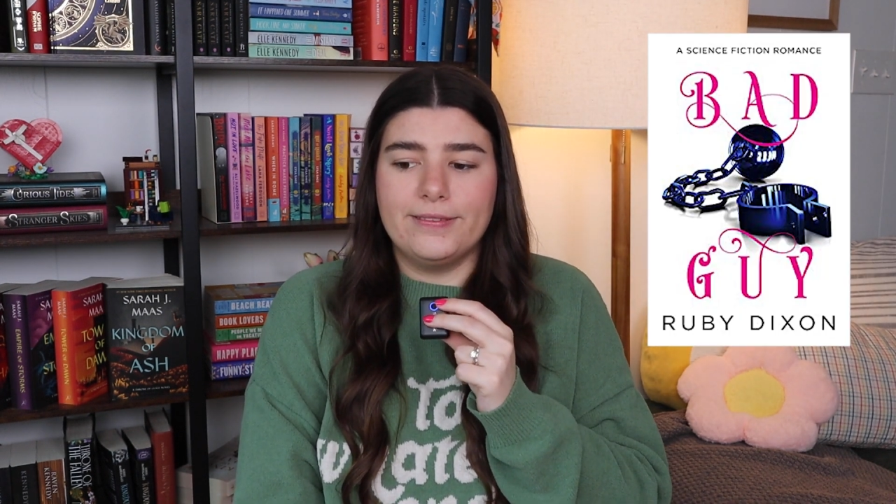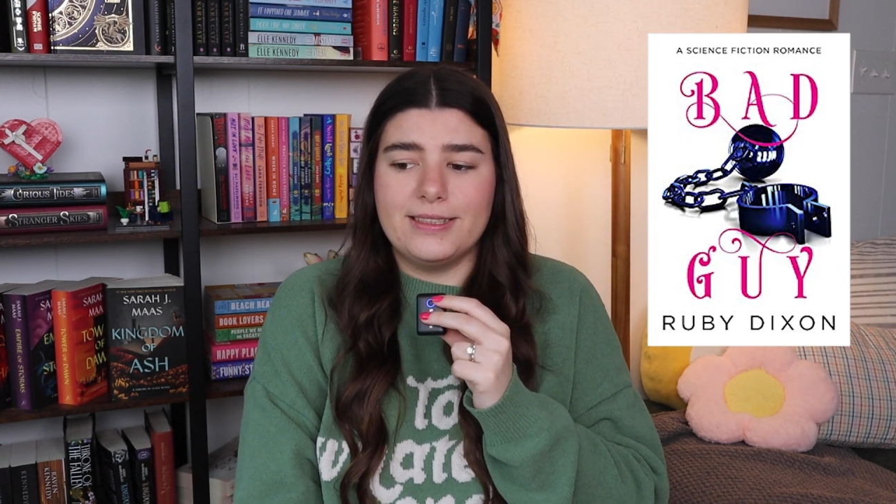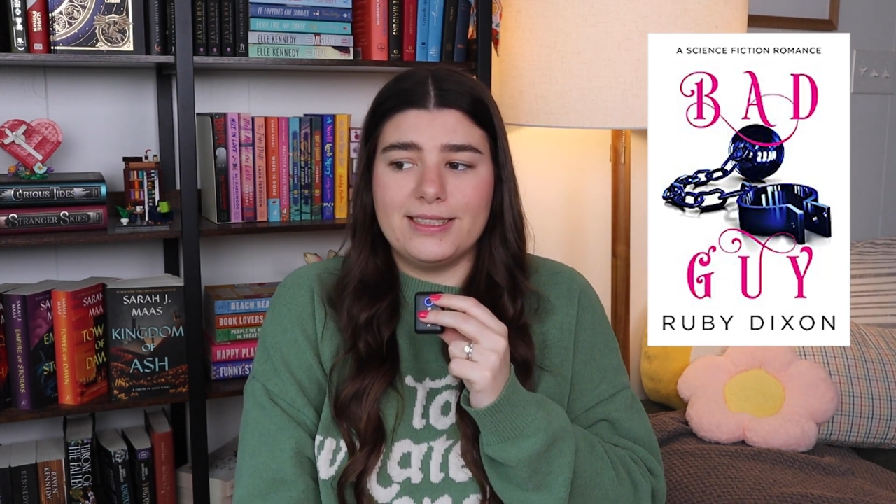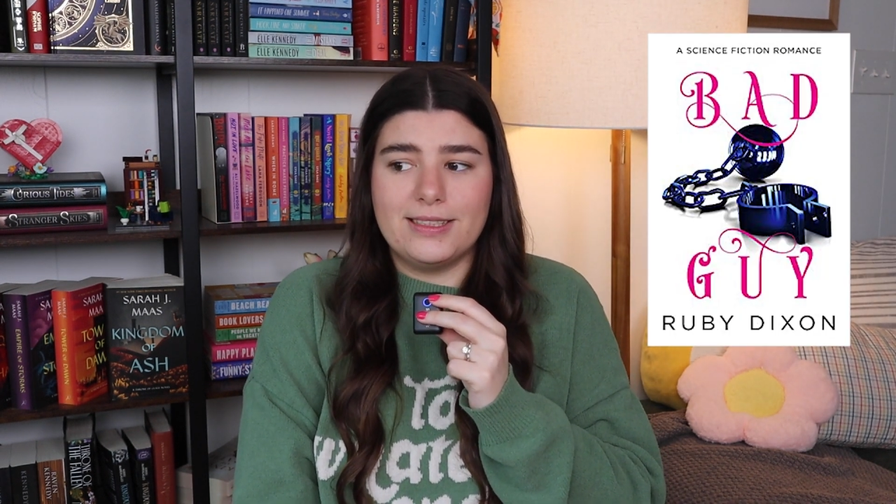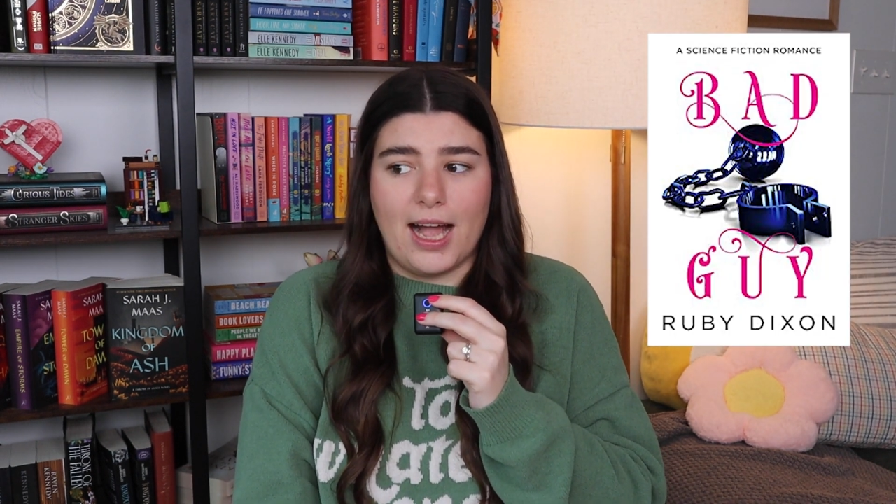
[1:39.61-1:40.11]

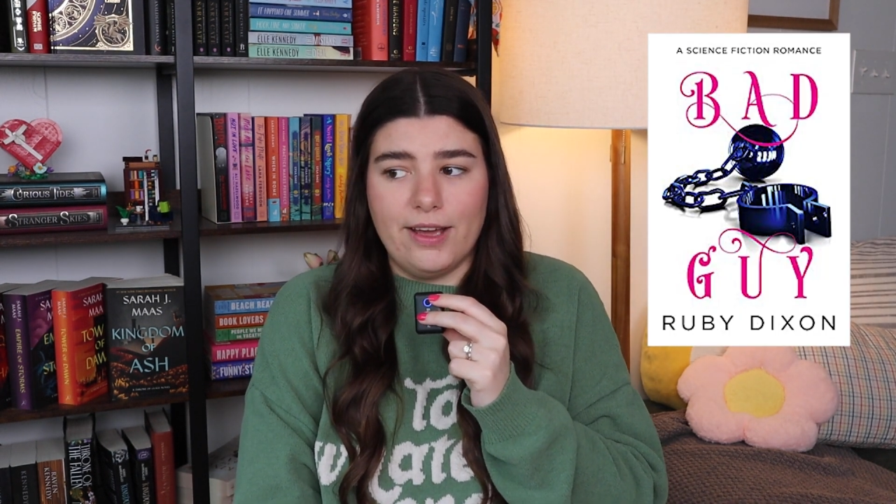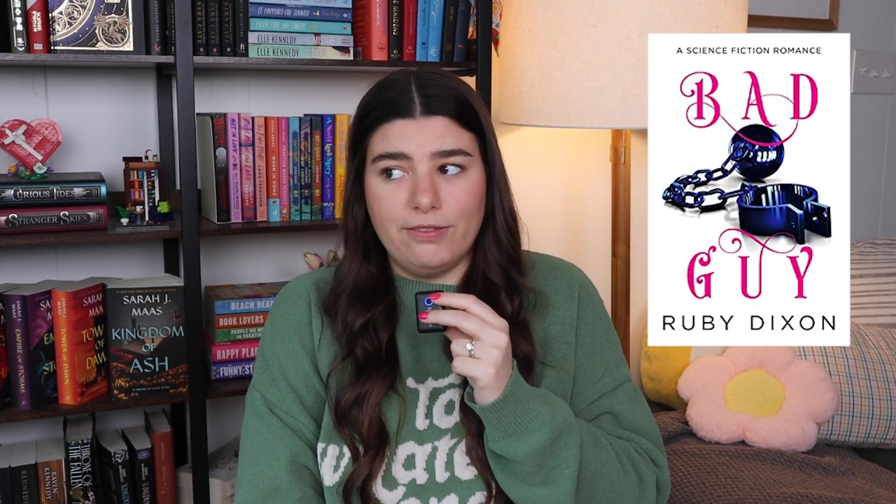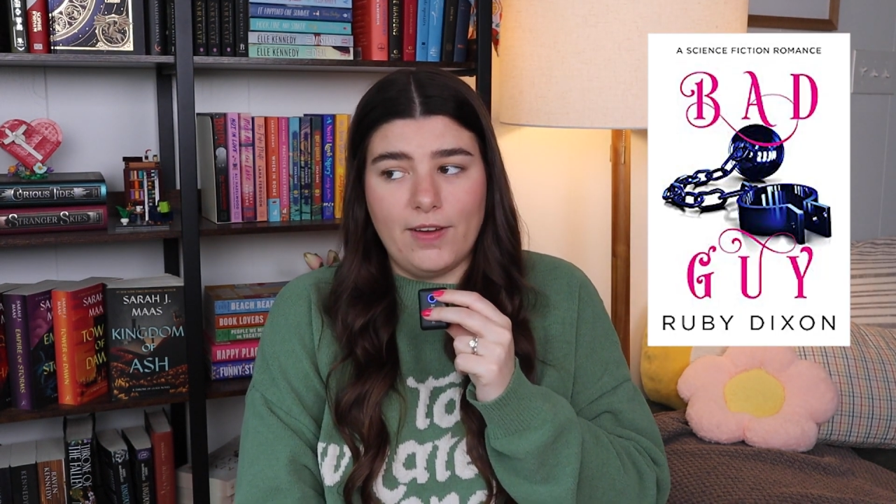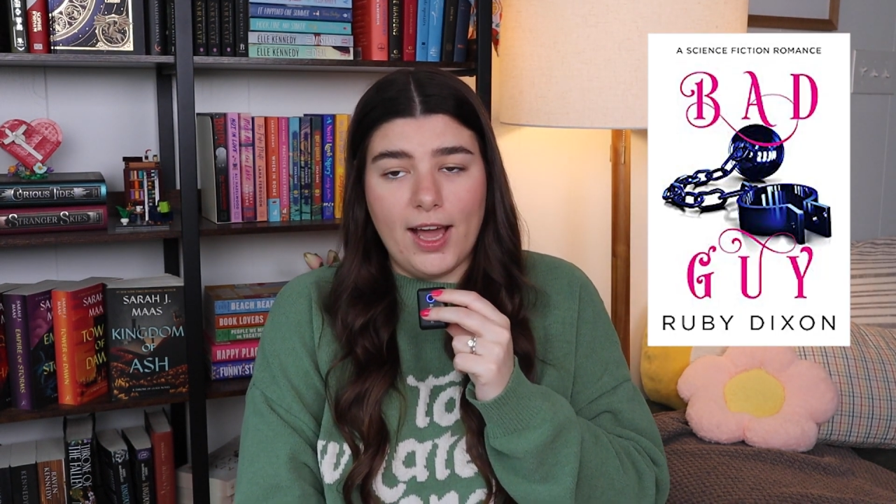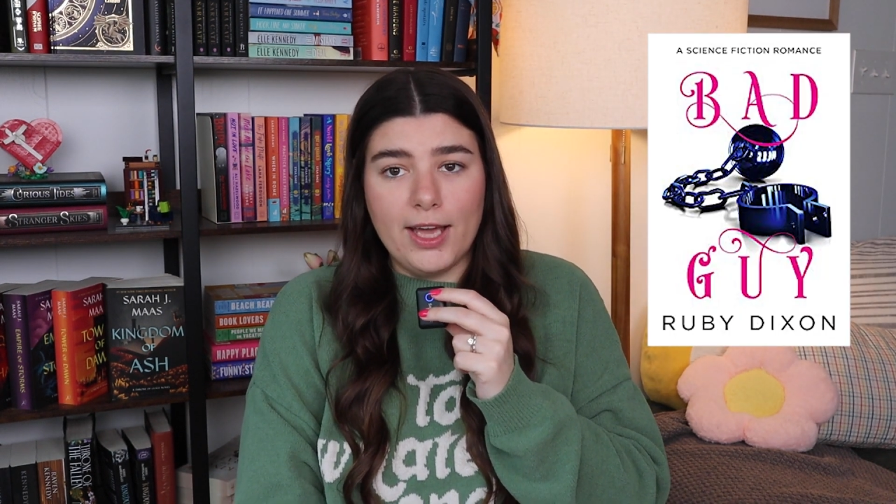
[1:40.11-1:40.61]

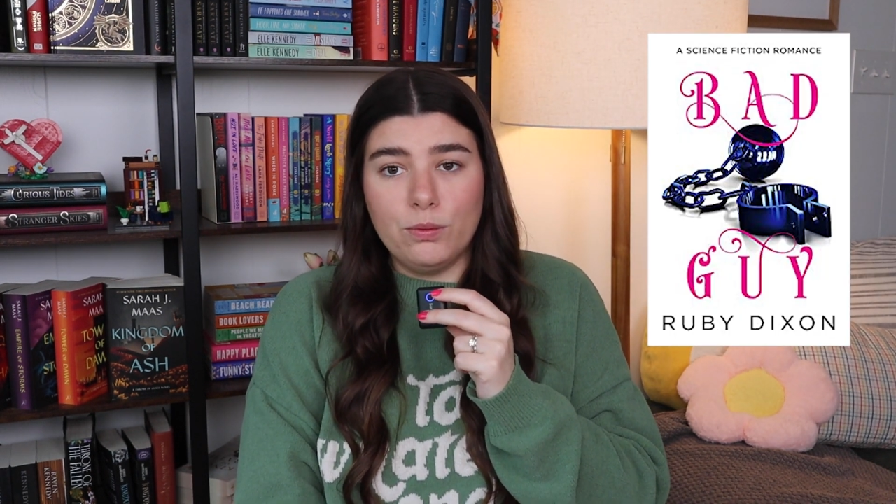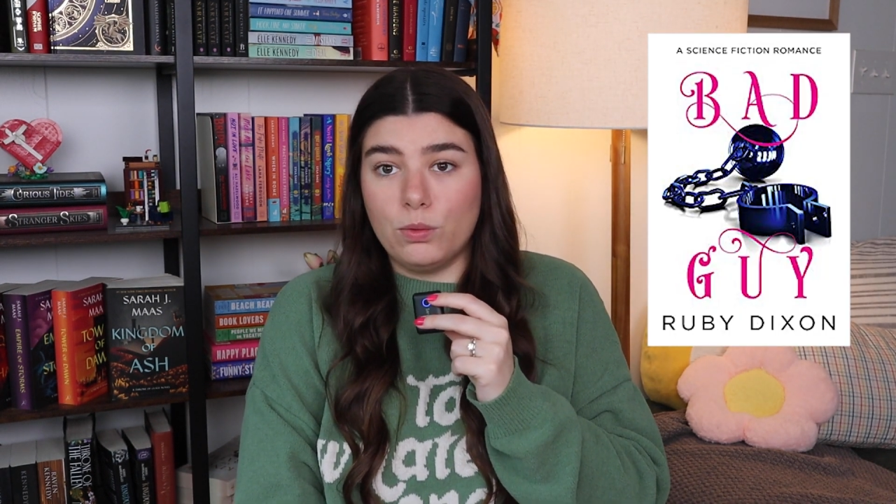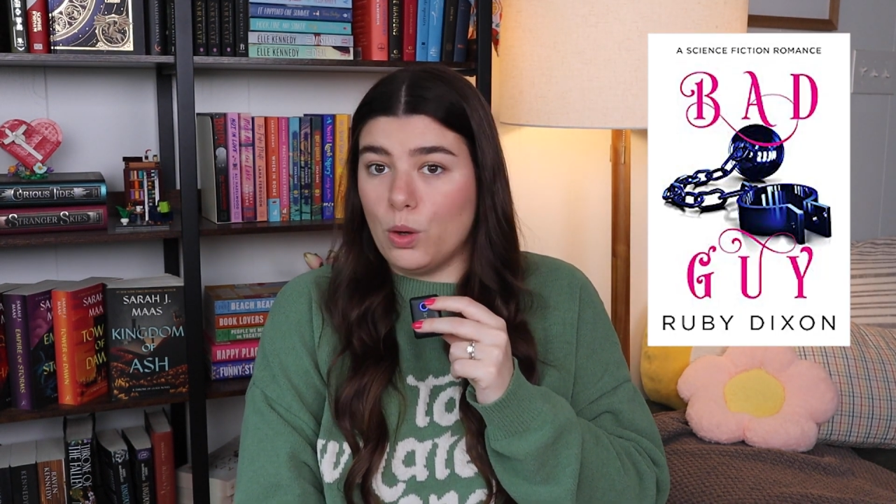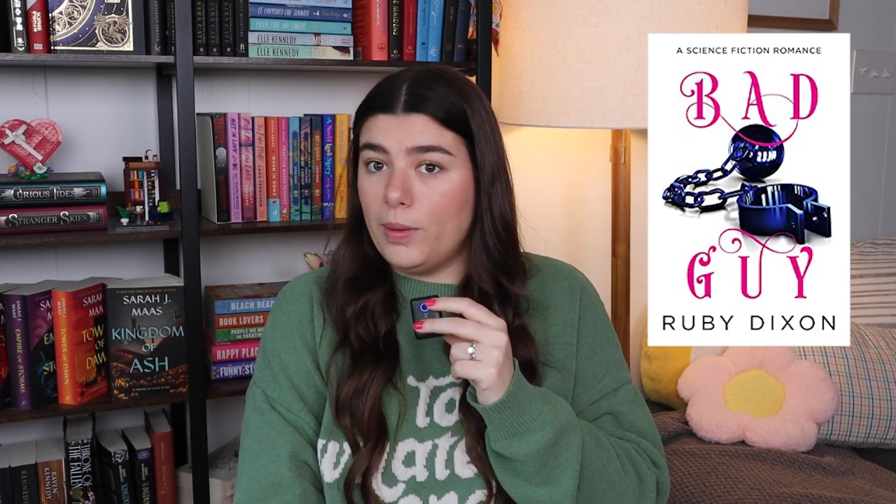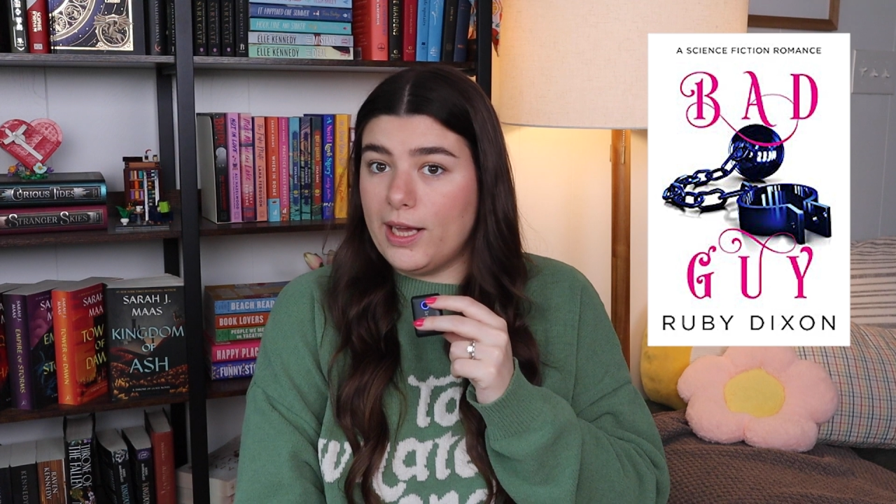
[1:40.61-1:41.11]
sci-fi
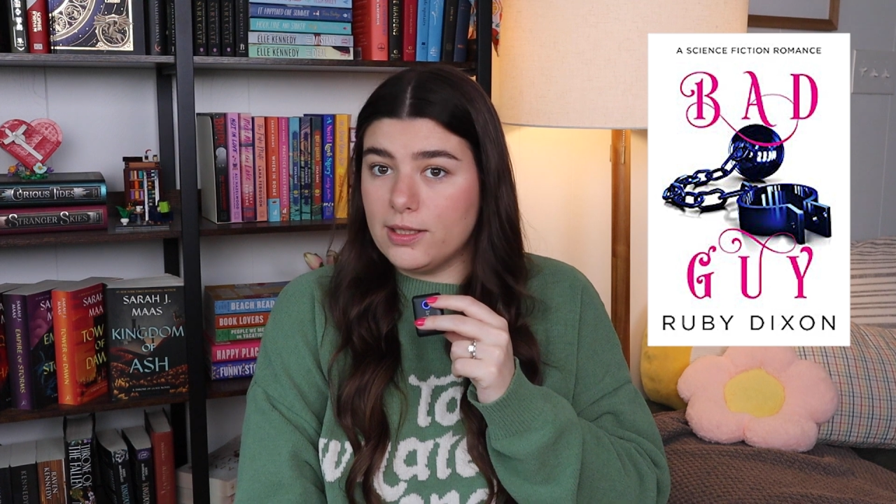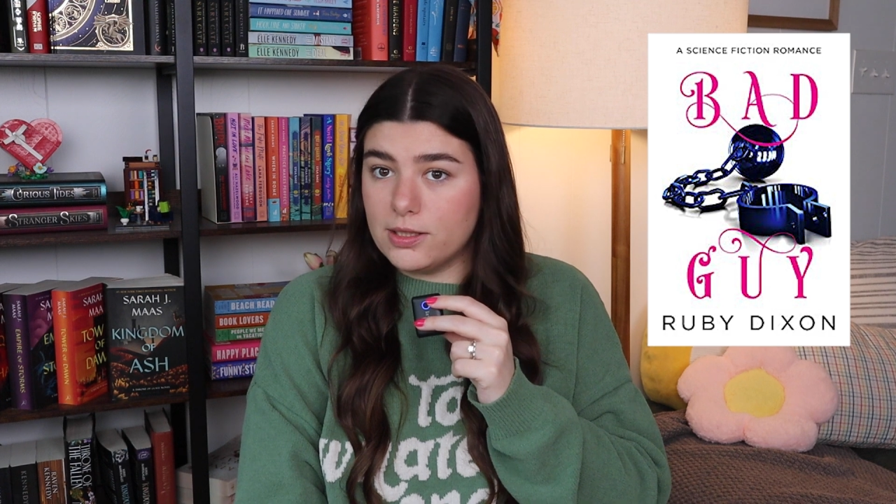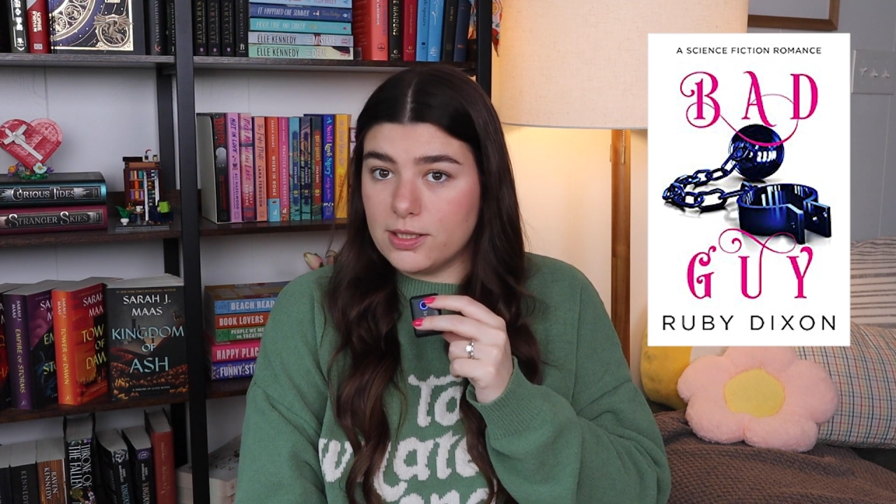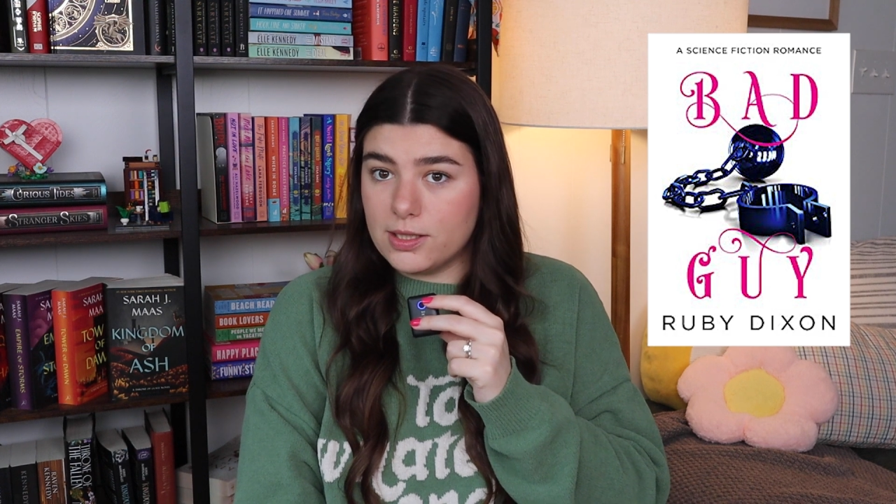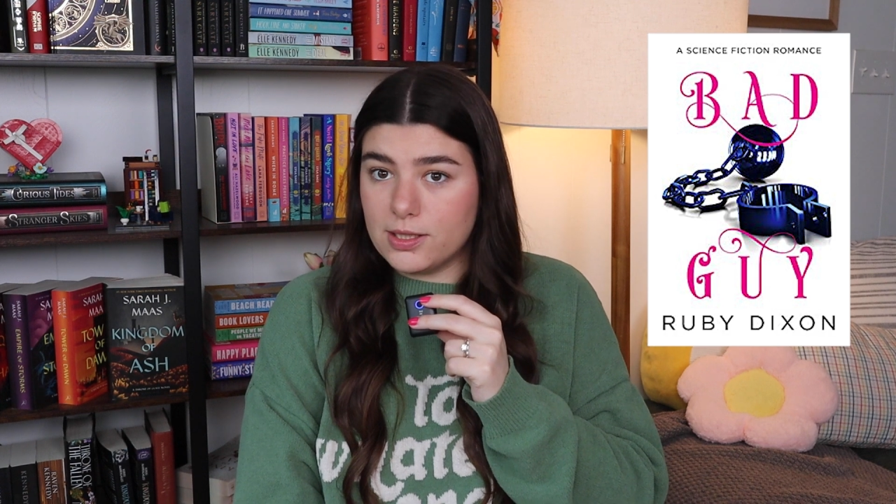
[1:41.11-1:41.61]

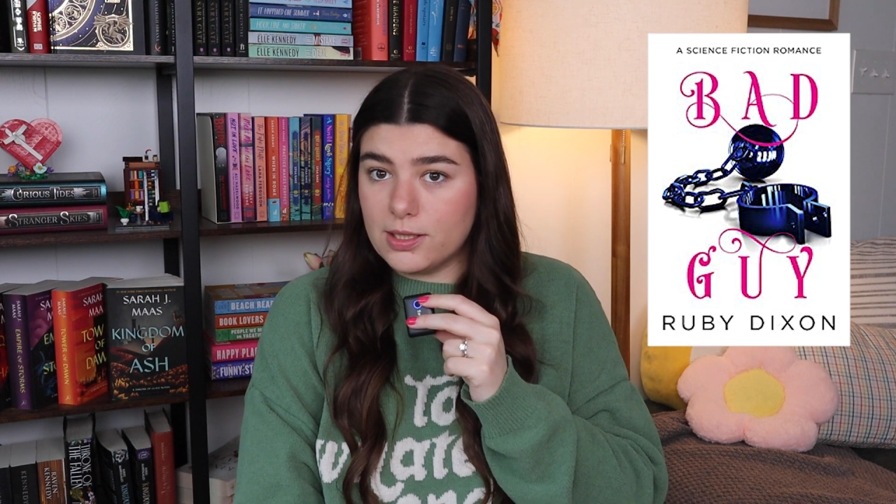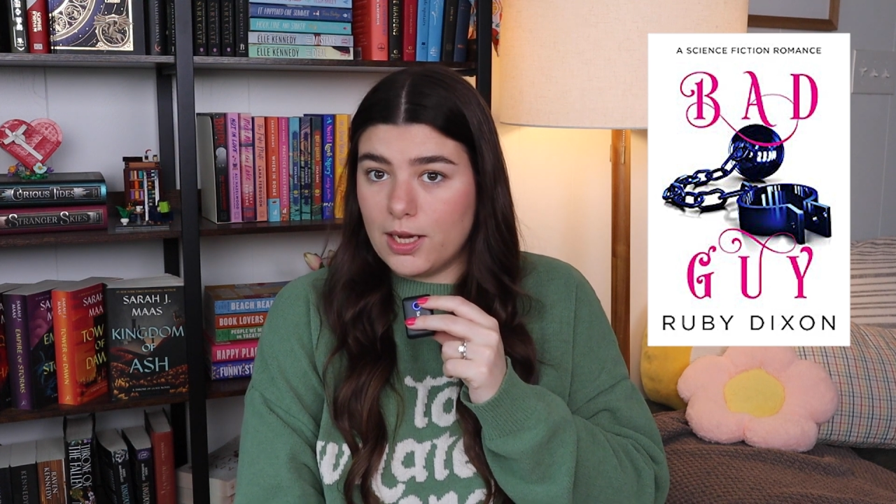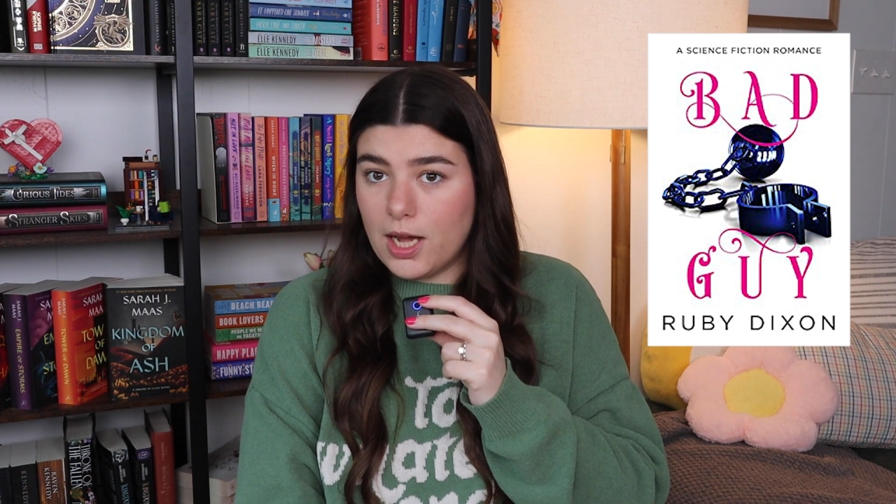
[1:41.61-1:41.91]
romance.